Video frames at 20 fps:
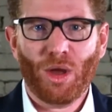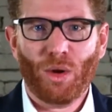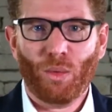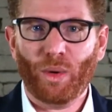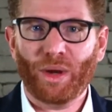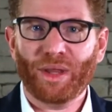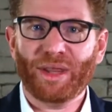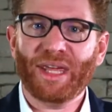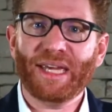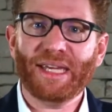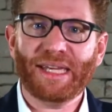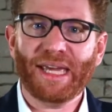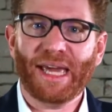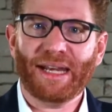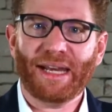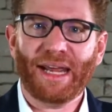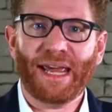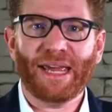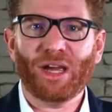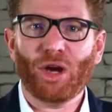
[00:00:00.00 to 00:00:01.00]
where they
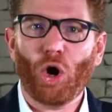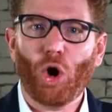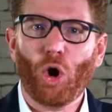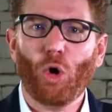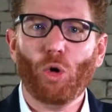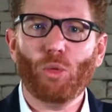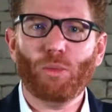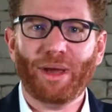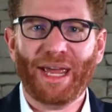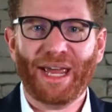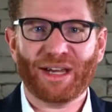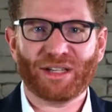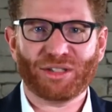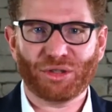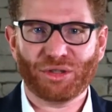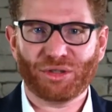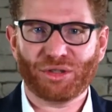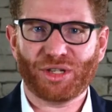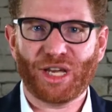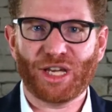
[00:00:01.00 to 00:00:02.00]
get a home
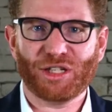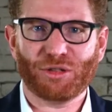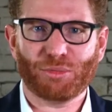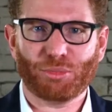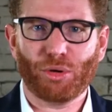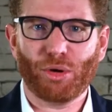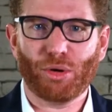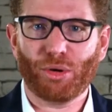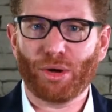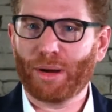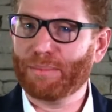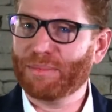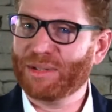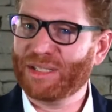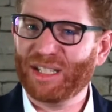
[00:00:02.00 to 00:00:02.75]
exercise program